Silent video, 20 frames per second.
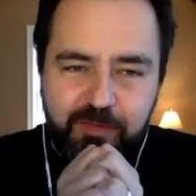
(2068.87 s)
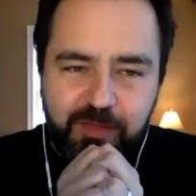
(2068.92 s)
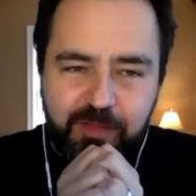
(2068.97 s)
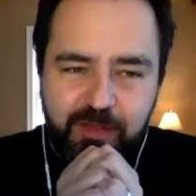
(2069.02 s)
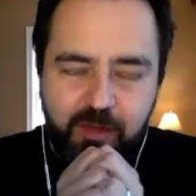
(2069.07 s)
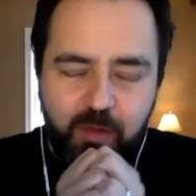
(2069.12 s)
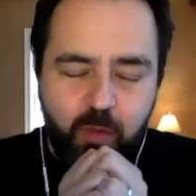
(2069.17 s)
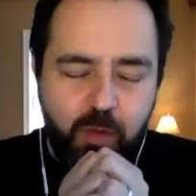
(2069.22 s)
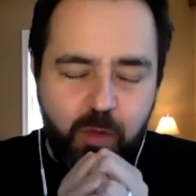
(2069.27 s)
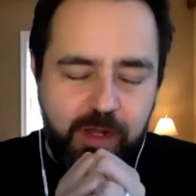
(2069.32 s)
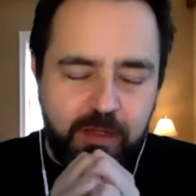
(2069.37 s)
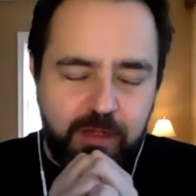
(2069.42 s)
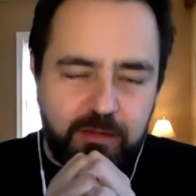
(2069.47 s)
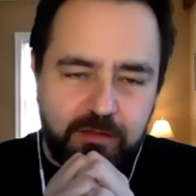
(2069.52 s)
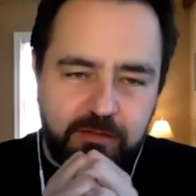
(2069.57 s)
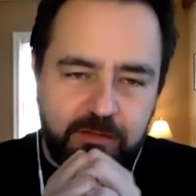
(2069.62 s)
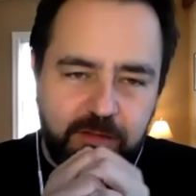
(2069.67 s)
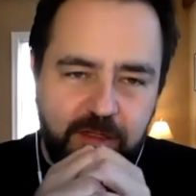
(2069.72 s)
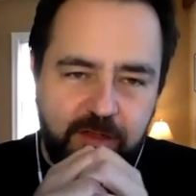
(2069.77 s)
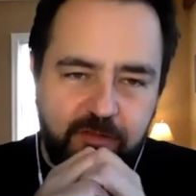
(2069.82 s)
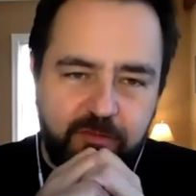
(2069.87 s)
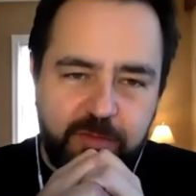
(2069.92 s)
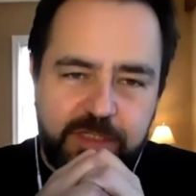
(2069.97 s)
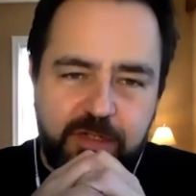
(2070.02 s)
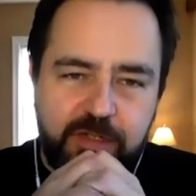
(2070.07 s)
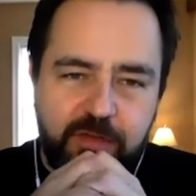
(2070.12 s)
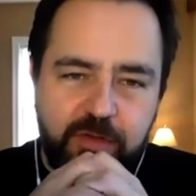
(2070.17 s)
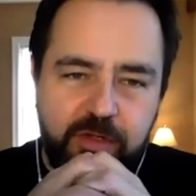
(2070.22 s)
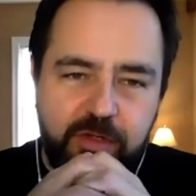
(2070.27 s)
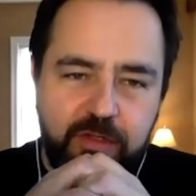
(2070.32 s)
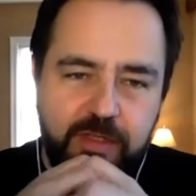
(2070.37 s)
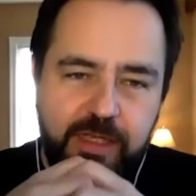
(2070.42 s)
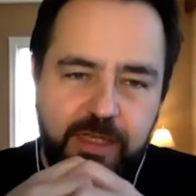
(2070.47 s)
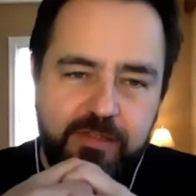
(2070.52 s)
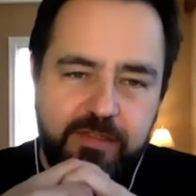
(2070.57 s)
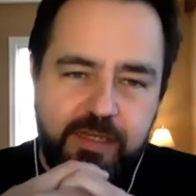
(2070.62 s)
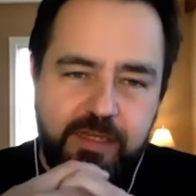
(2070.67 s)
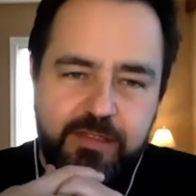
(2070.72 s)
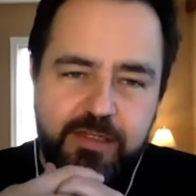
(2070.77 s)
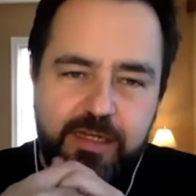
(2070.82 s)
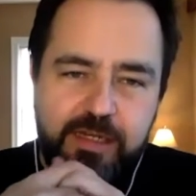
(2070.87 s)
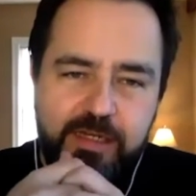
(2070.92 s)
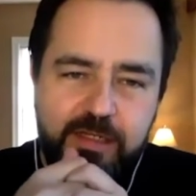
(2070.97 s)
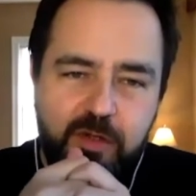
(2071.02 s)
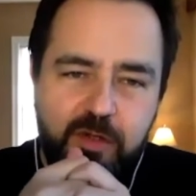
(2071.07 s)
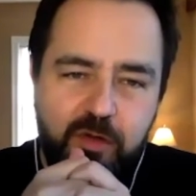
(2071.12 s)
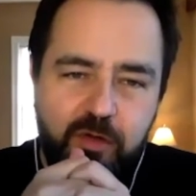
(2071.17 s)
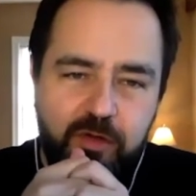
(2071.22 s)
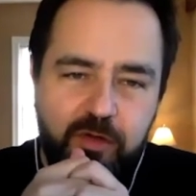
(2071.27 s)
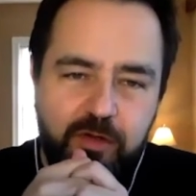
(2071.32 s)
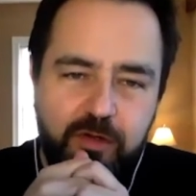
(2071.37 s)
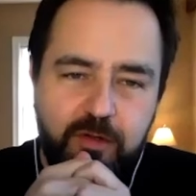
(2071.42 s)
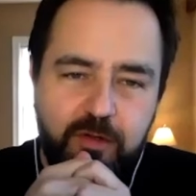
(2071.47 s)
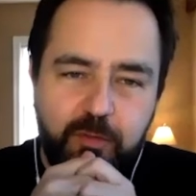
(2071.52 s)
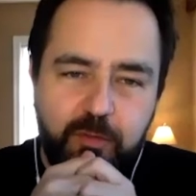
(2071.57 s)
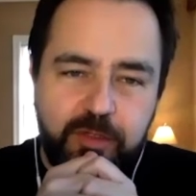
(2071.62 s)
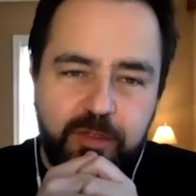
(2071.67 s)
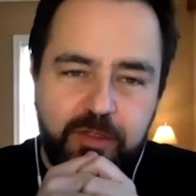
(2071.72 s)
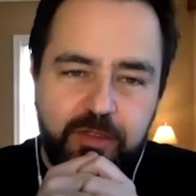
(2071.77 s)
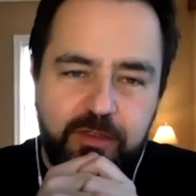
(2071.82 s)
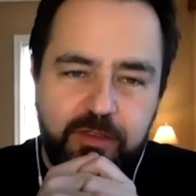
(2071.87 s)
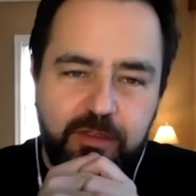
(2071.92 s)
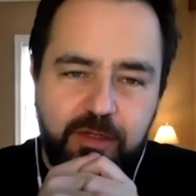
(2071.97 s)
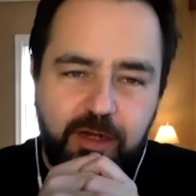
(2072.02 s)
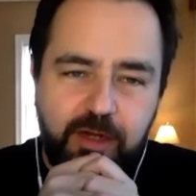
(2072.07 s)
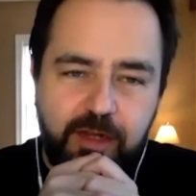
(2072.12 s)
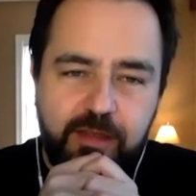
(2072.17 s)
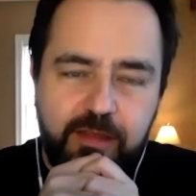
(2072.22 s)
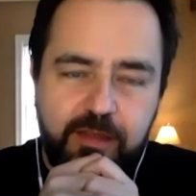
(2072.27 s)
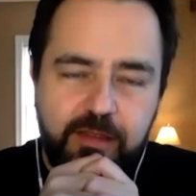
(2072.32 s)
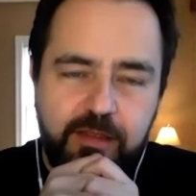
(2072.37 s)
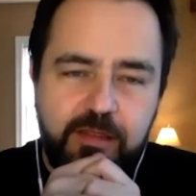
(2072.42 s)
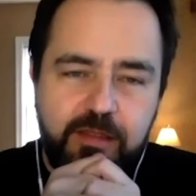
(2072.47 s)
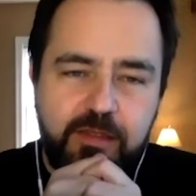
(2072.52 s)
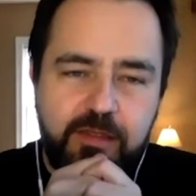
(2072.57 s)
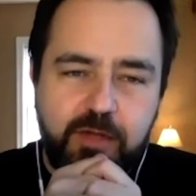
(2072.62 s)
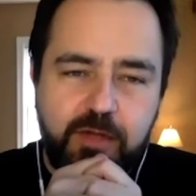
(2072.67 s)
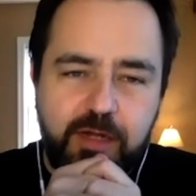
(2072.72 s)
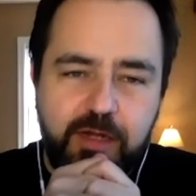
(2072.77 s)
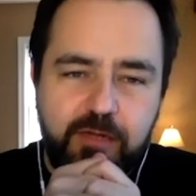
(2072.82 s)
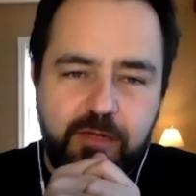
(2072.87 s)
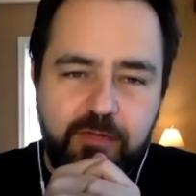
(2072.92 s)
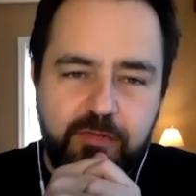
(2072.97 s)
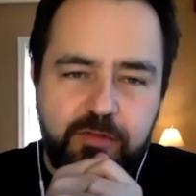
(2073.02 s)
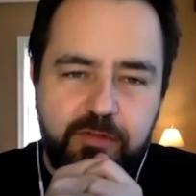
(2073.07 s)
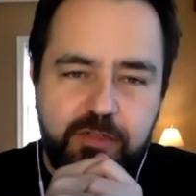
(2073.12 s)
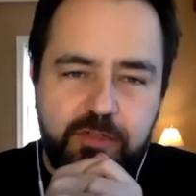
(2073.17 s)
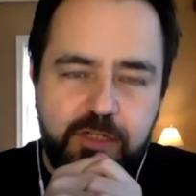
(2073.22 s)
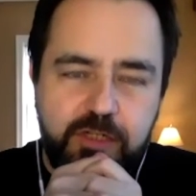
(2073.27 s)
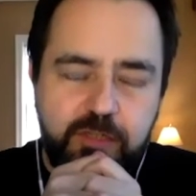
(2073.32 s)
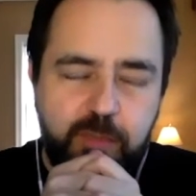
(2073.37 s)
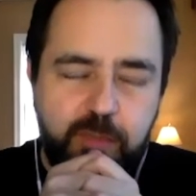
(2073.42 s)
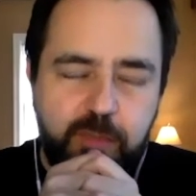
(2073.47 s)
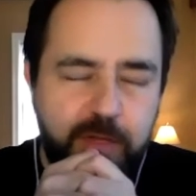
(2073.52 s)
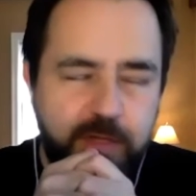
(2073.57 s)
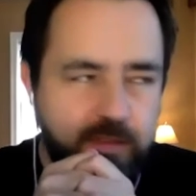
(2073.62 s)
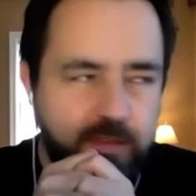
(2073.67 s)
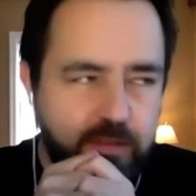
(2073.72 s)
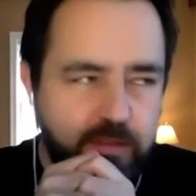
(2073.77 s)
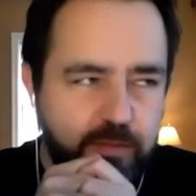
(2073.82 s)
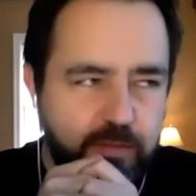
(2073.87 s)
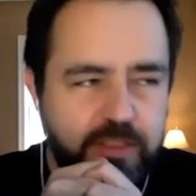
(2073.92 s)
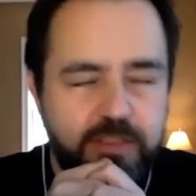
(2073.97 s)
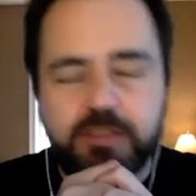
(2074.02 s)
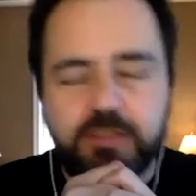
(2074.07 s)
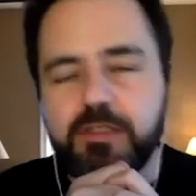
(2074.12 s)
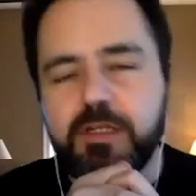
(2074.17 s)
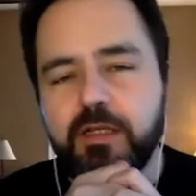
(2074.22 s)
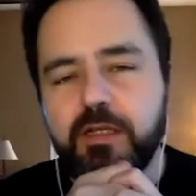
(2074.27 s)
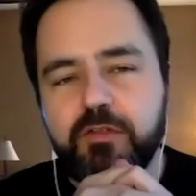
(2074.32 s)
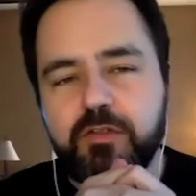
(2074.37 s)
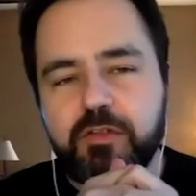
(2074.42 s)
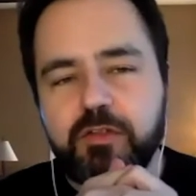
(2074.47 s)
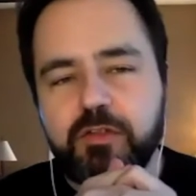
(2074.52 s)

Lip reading: a well of material as 80s horror, but I think you kind of changed my mind a little bit just now. So